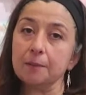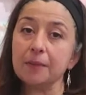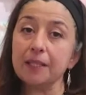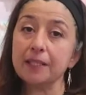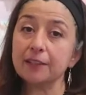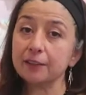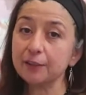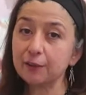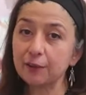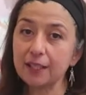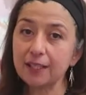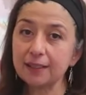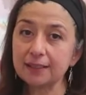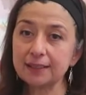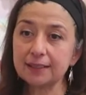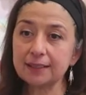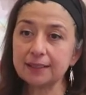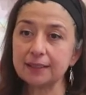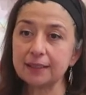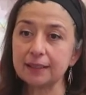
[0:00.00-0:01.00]

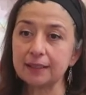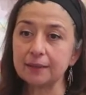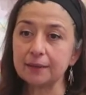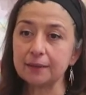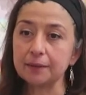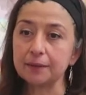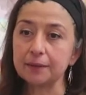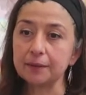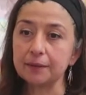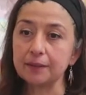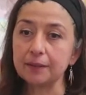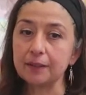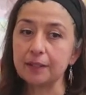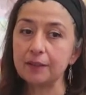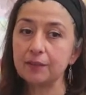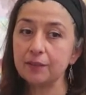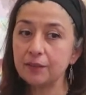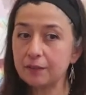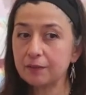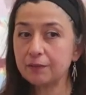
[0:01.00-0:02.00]
eelgrass
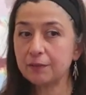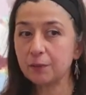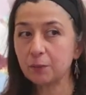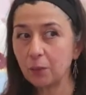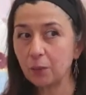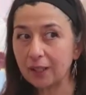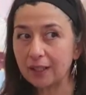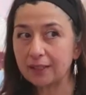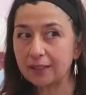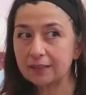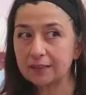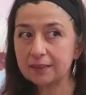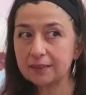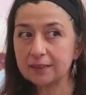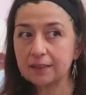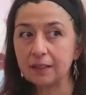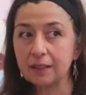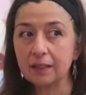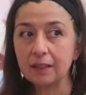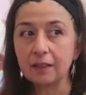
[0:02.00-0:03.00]
in different
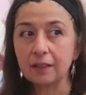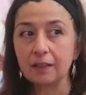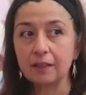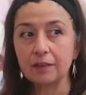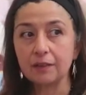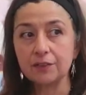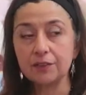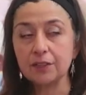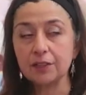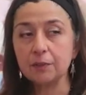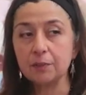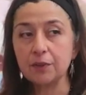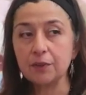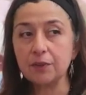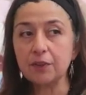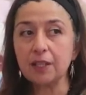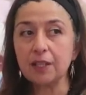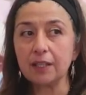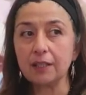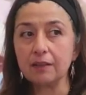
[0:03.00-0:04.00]
ways to
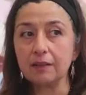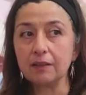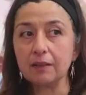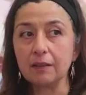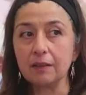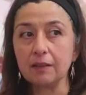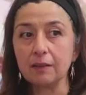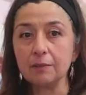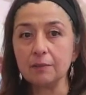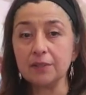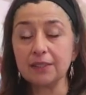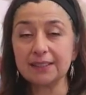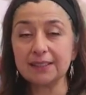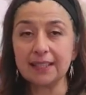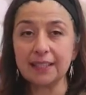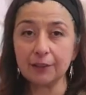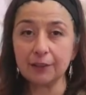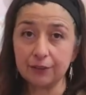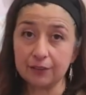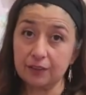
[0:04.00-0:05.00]
communicate the
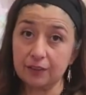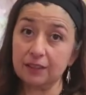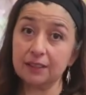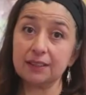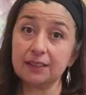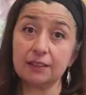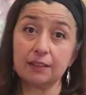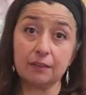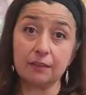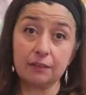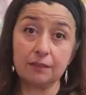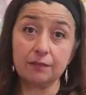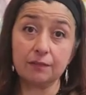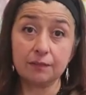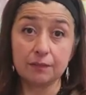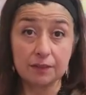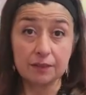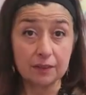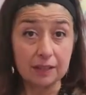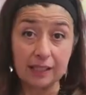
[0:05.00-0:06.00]
sacredness of
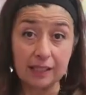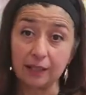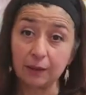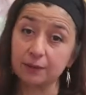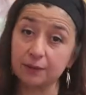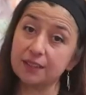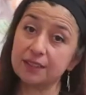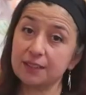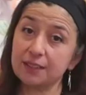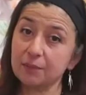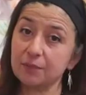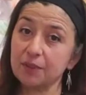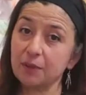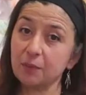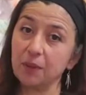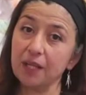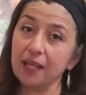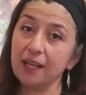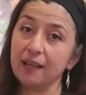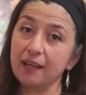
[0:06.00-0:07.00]
the ecosystem
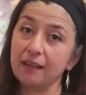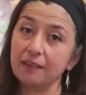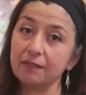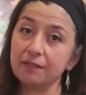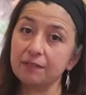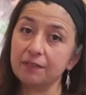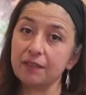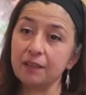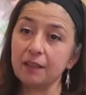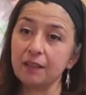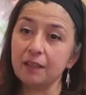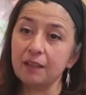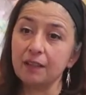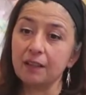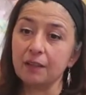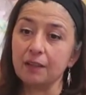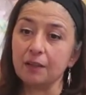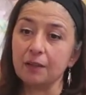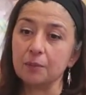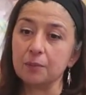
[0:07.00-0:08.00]
that we have.
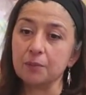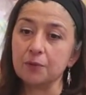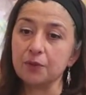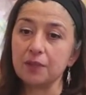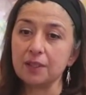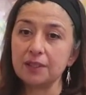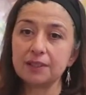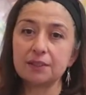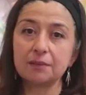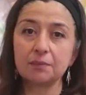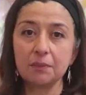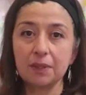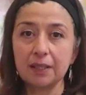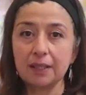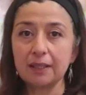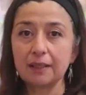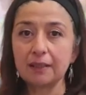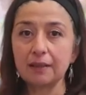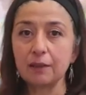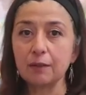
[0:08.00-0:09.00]
So that's
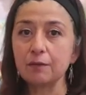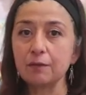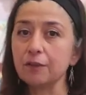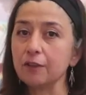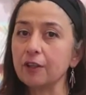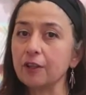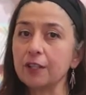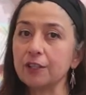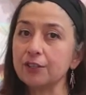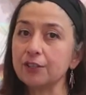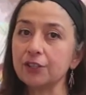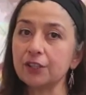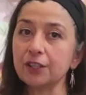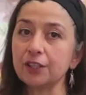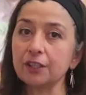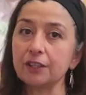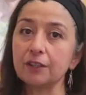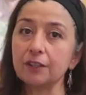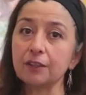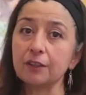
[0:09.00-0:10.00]
my
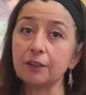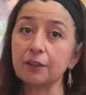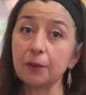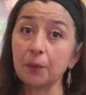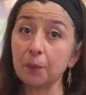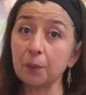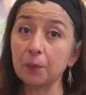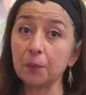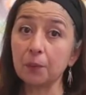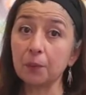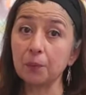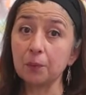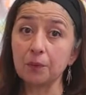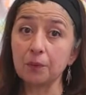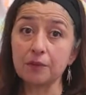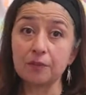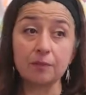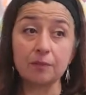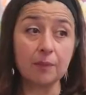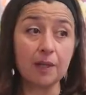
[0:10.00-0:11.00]
overarching goal
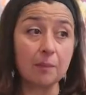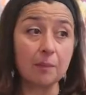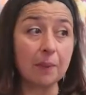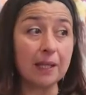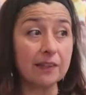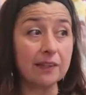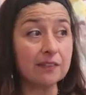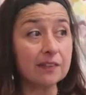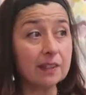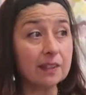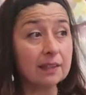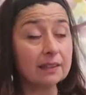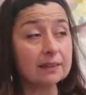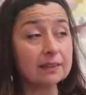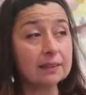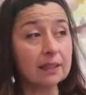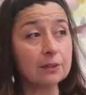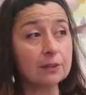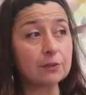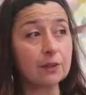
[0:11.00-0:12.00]
with my
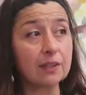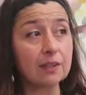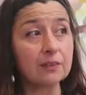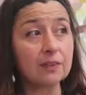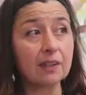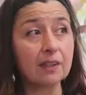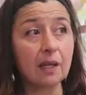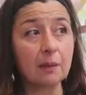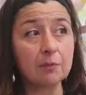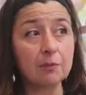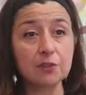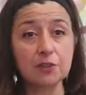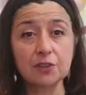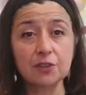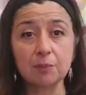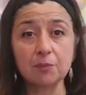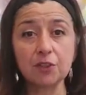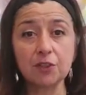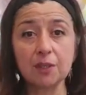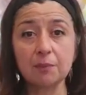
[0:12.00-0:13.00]
paintings. I try to capture
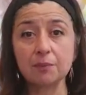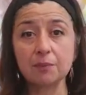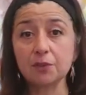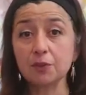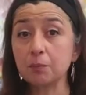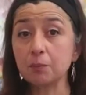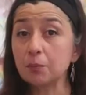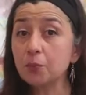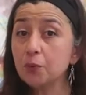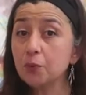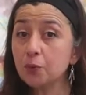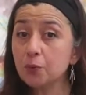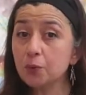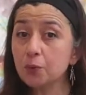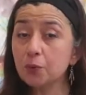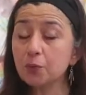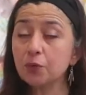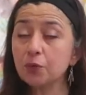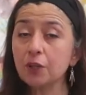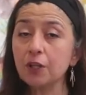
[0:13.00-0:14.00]
sometimes the
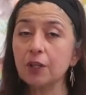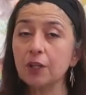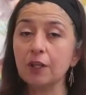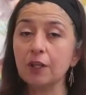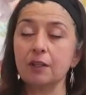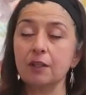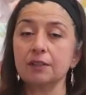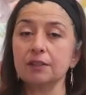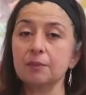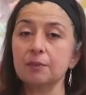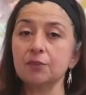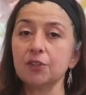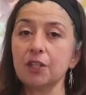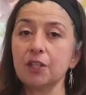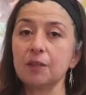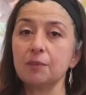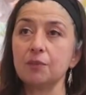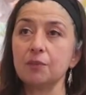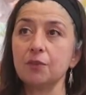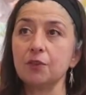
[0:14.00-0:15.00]
mood,
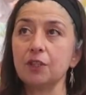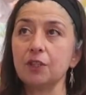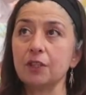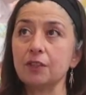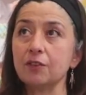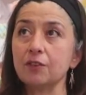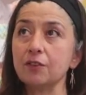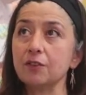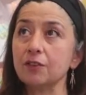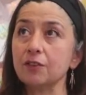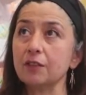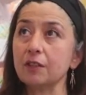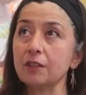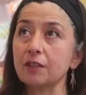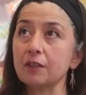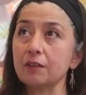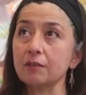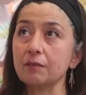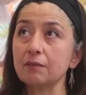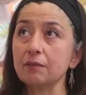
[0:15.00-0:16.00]
sometimes it's
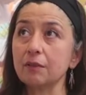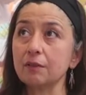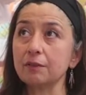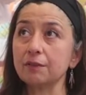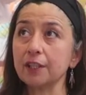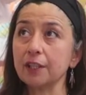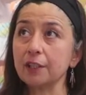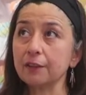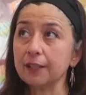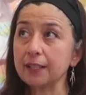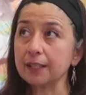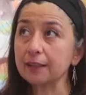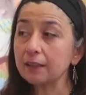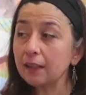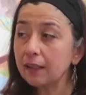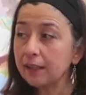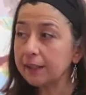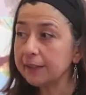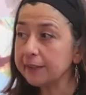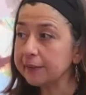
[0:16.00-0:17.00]
the flickering
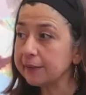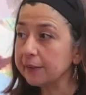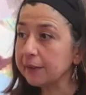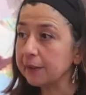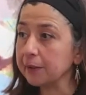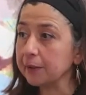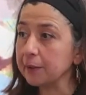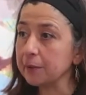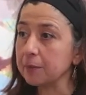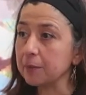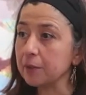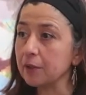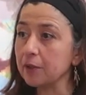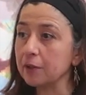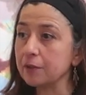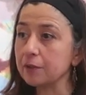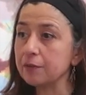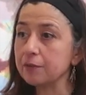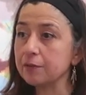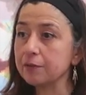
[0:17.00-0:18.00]
light
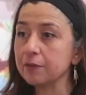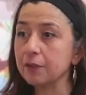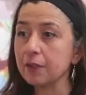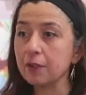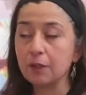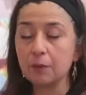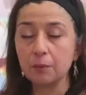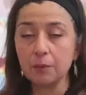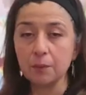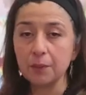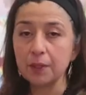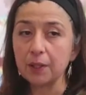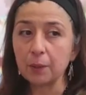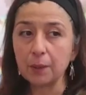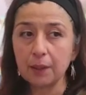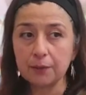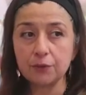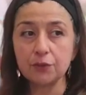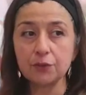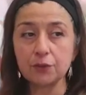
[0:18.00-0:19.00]
of when we go
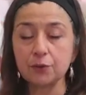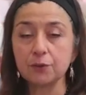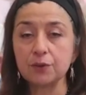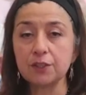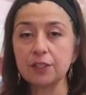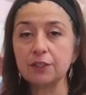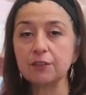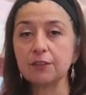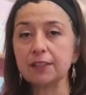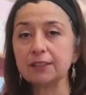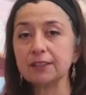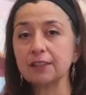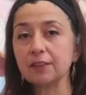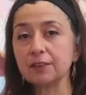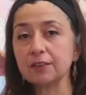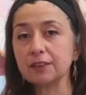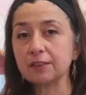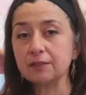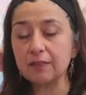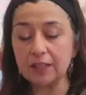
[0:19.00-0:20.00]
out to do seagrass
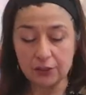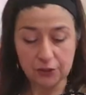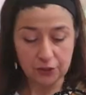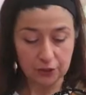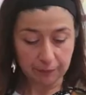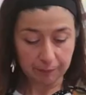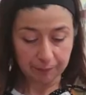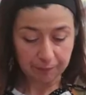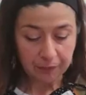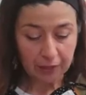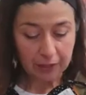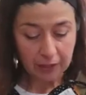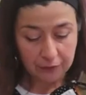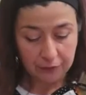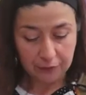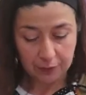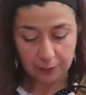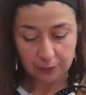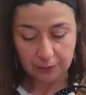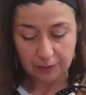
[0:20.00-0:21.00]
conservation.
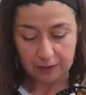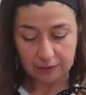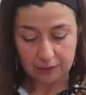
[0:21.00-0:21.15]
So